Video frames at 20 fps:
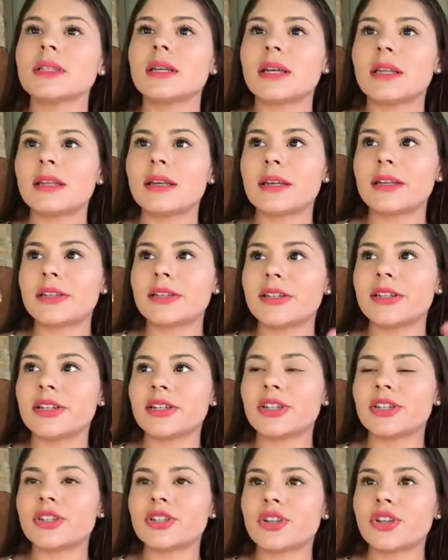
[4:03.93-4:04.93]
And then
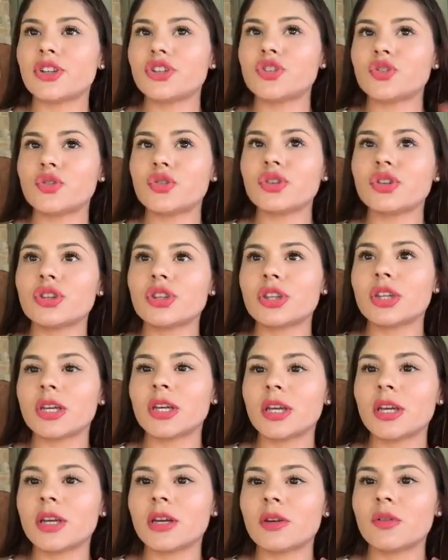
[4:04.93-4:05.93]
July
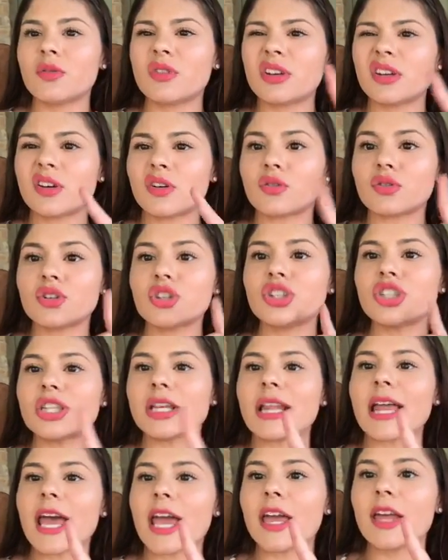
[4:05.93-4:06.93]

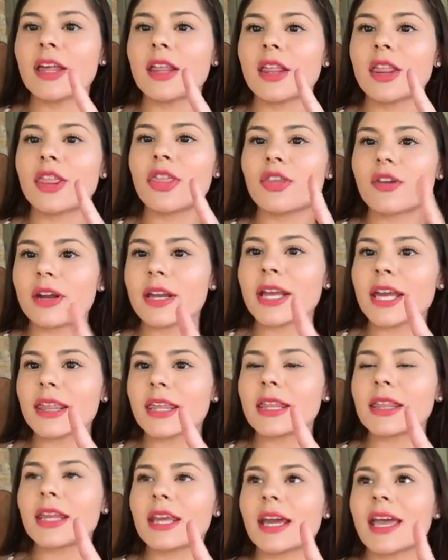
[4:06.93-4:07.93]

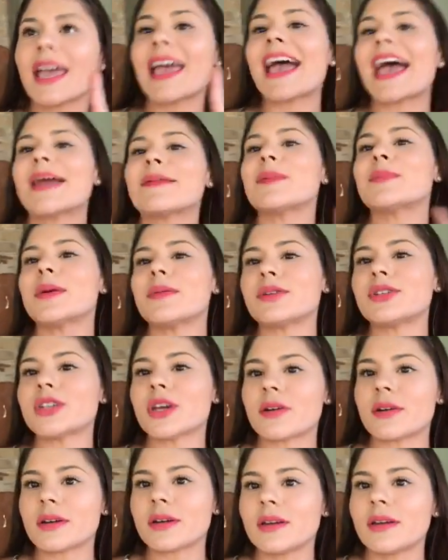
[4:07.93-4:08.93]
30th, I think, I had my baby
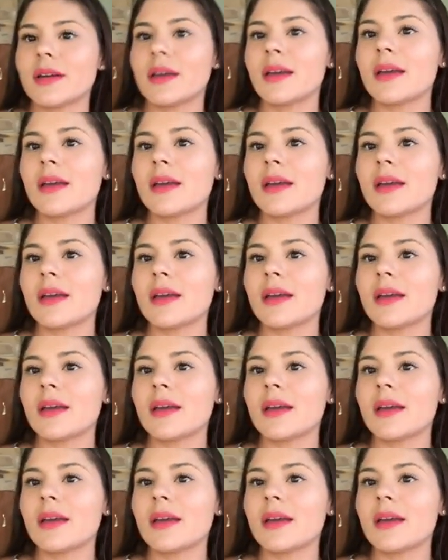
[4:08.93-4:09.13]
shower.